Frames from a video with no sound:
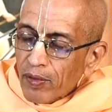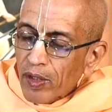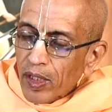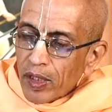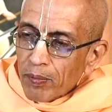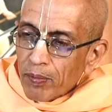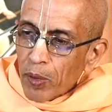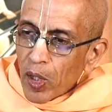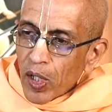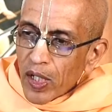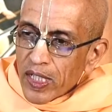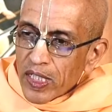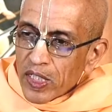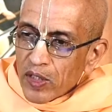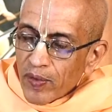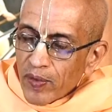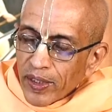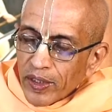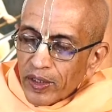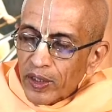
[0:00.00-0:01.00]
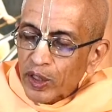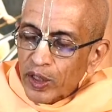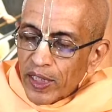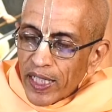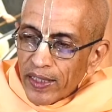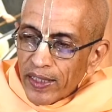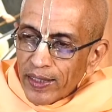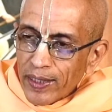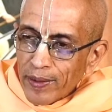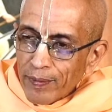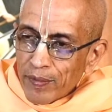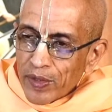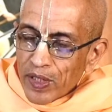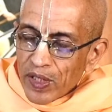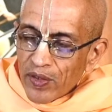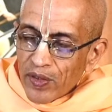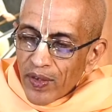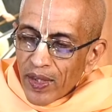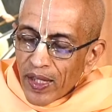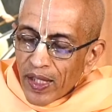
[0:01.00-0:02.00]
cowherd boys when Krishna
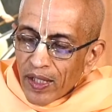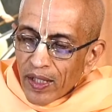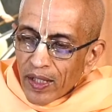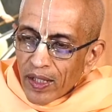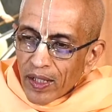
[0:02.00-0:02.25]
comes?